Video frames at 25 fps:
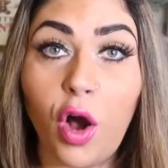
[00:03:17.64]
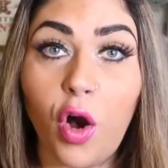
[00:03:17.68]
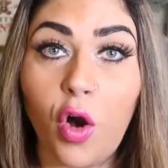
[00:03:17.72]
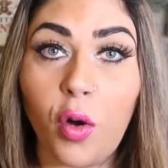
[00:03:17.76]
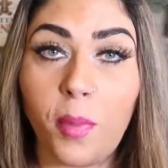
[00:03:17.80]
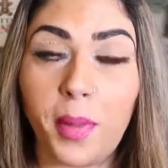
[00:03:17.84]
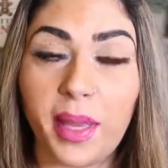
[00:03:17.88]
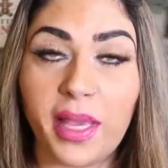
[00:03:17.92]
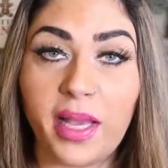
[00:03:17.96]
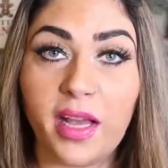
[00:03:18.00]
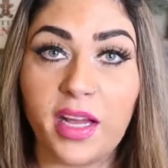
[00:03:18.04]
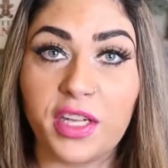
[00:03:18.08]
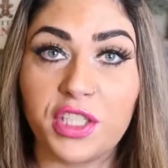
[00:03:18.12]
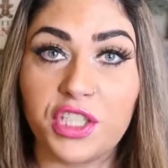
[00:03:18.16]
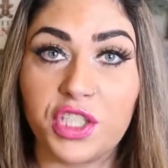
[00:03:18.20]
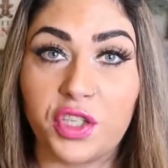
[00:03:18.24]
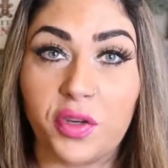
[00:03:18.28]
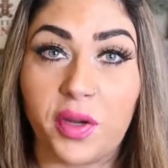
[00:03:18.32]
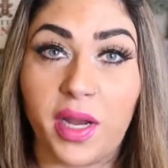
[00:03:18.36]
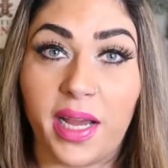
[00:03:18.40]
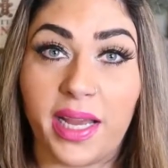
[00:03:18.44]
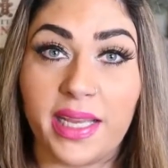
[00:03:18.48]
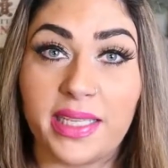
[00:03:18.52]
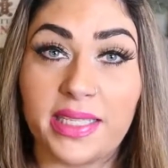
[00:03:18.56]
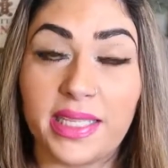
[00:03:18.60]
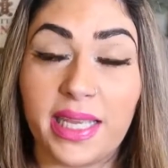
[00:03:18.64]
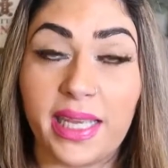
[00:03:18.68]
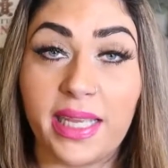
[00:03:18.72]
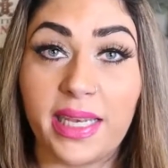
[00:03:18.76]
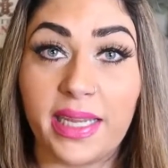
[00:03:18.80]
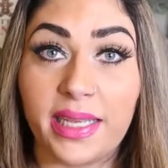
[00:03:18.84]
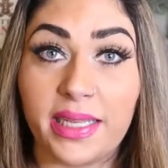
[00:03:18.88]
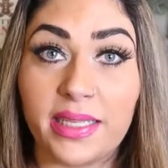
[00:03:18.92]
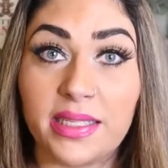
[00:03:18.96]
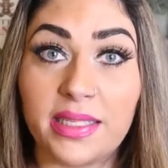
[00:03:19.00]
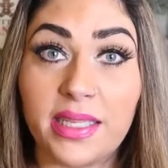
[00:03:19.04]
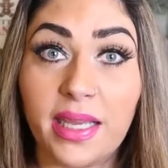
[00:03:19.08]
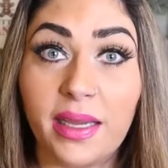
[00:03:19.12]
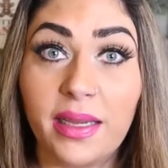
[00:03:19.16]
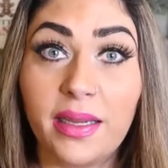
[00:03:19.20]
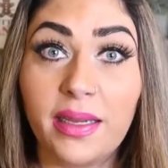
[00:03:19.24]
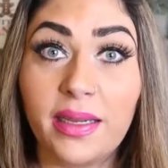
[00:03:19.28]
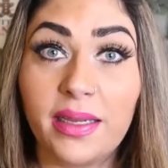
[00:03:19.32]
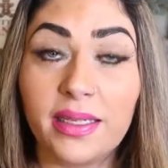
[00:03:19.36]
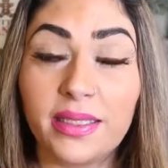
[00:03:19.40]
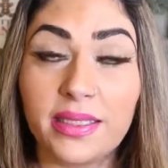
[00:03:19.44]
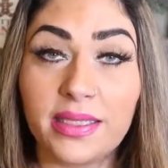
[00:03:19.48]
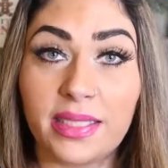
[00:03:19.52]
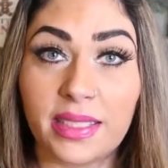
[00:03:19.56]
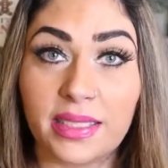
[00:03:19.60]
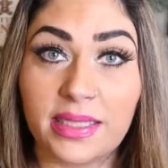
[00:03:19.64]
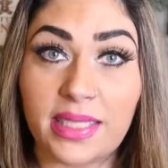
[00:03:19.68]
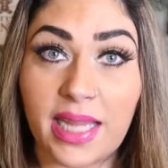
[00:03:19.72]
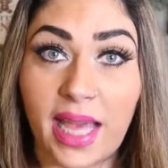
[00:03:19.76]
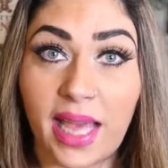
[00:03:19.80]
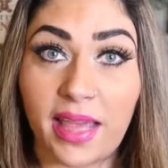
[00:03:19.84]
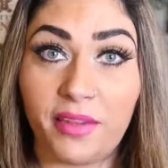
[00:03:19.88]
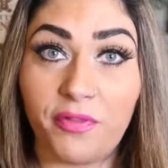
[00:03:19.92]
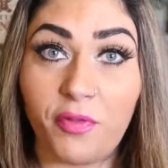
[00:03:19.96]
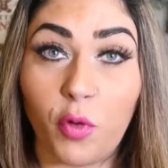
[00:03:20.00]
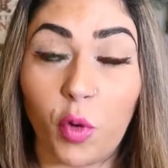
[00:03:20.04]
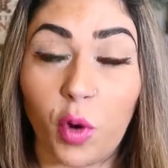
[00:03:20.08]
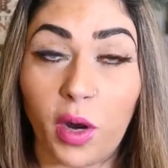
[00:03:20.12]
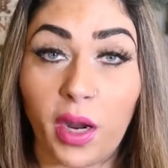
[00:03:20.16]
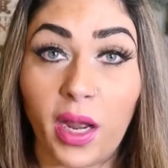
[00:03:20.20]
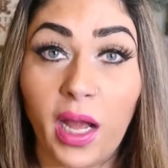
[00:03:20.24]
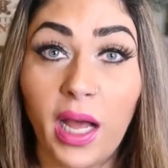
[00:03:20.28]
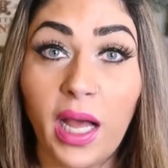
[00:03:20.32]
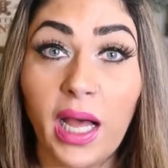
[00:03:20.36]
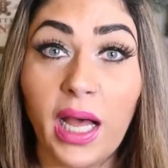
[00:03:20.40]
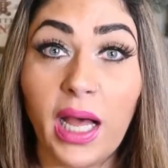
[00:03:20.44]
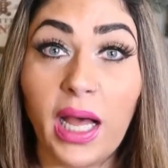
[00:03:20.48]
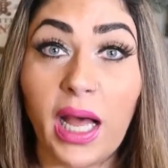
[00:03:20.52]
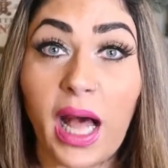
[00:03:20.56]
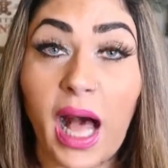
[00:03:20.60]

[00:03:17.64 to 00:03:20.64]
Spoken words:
Oh my gosh, you guys, it is to die for.